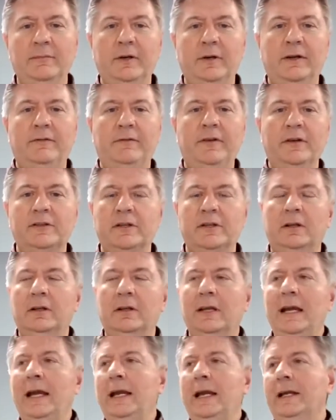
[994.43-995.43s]
but if there's a
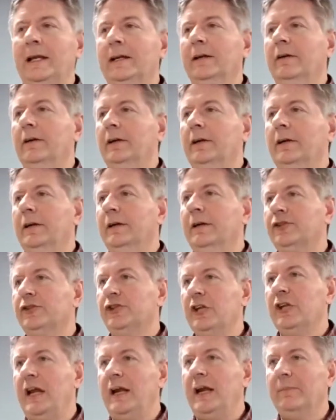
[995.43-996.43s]
lake or a
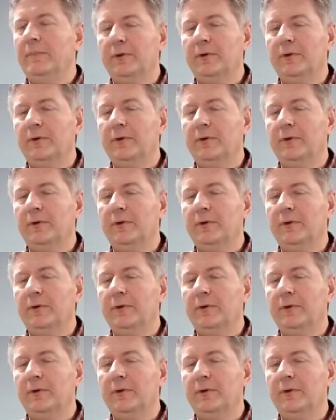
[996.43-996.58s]
shape